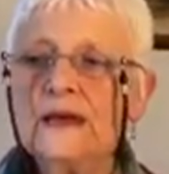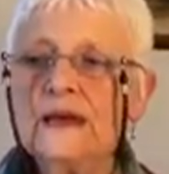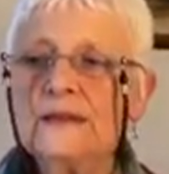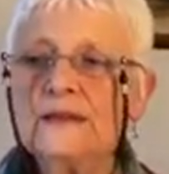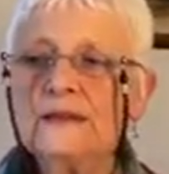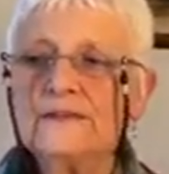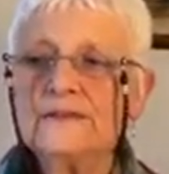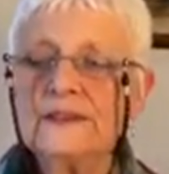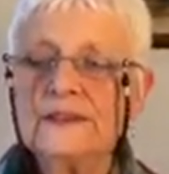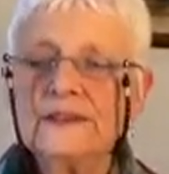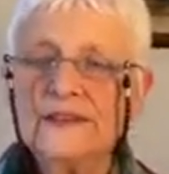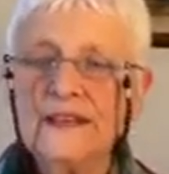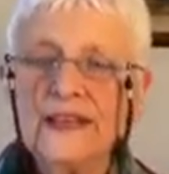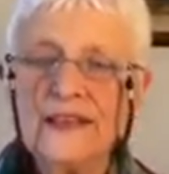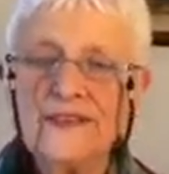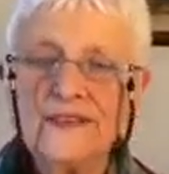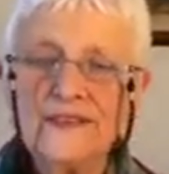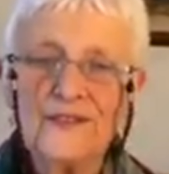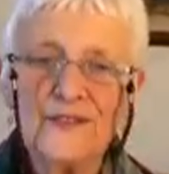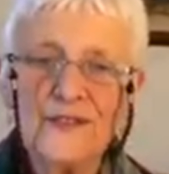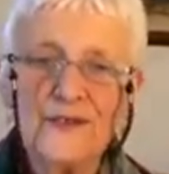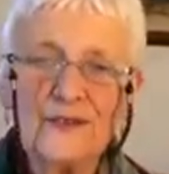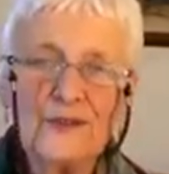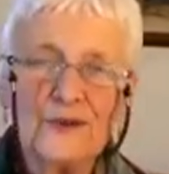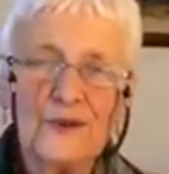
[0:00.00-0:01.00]
yes
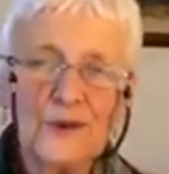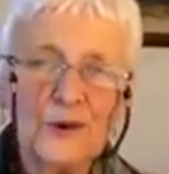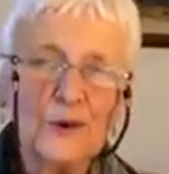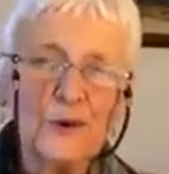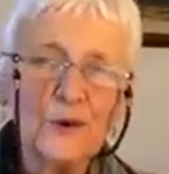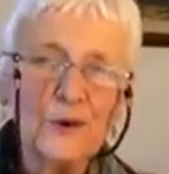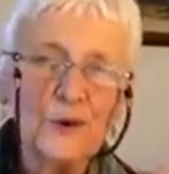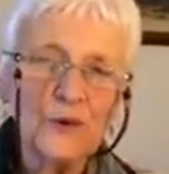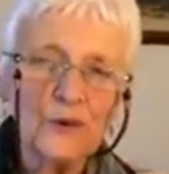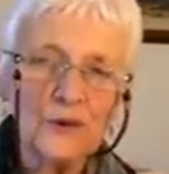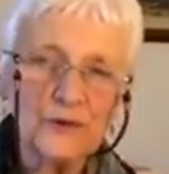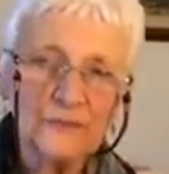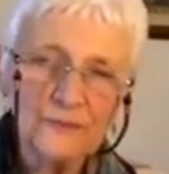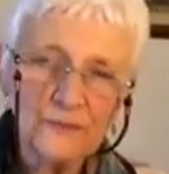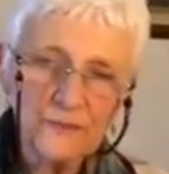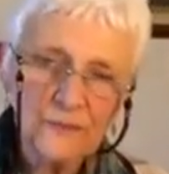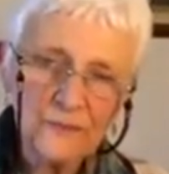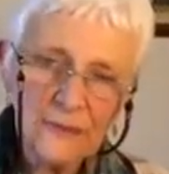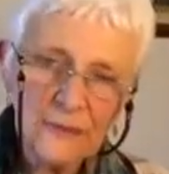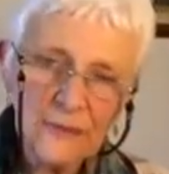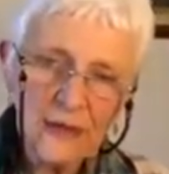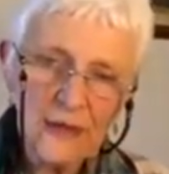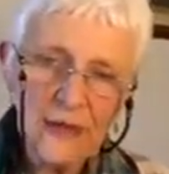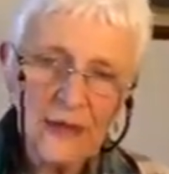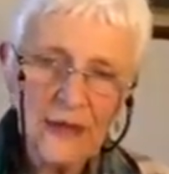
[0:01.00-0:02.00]
or no, or
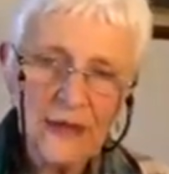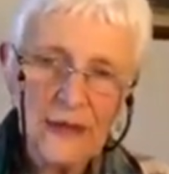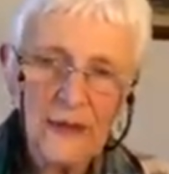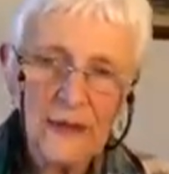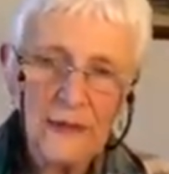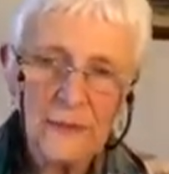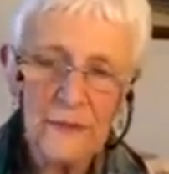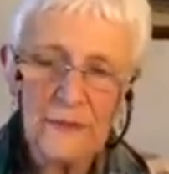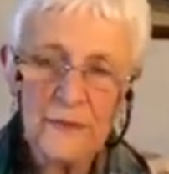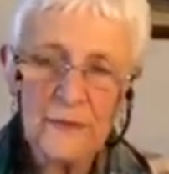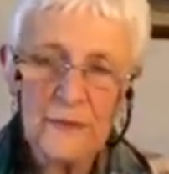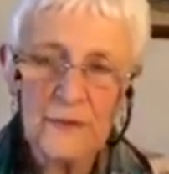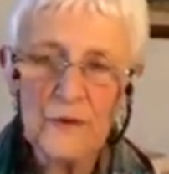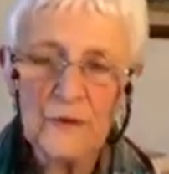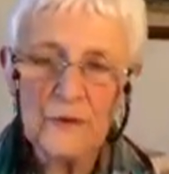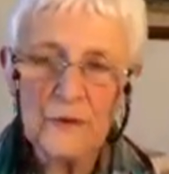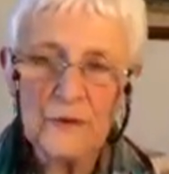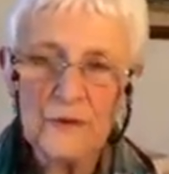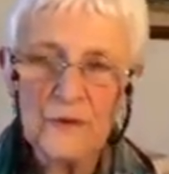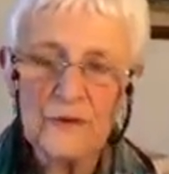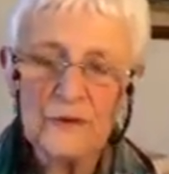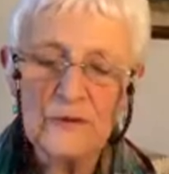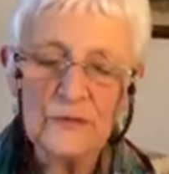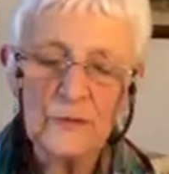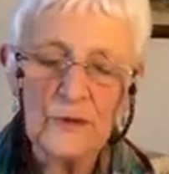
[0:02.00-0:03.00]

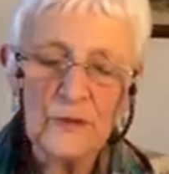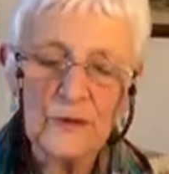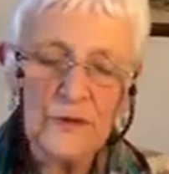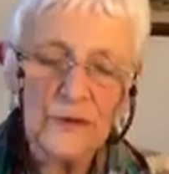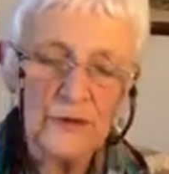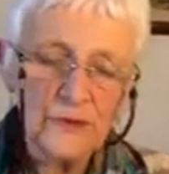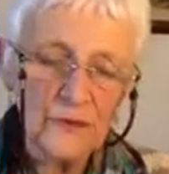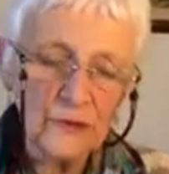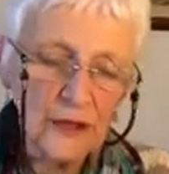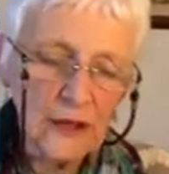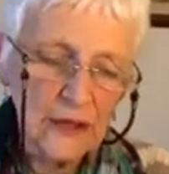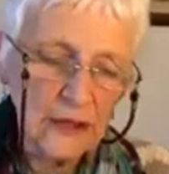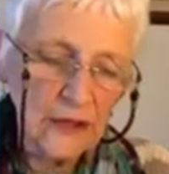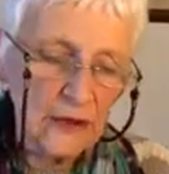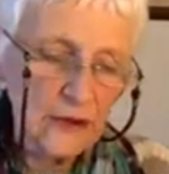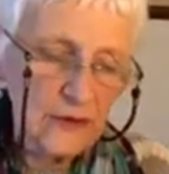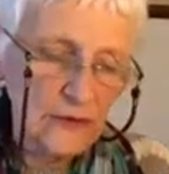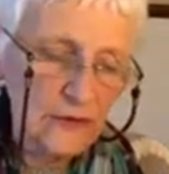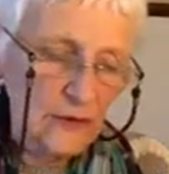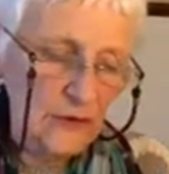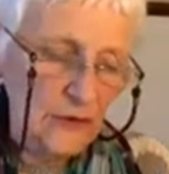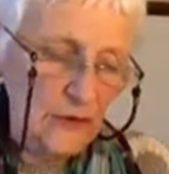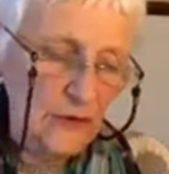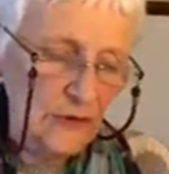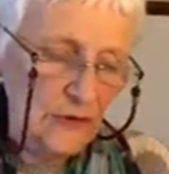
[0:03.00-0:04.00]
another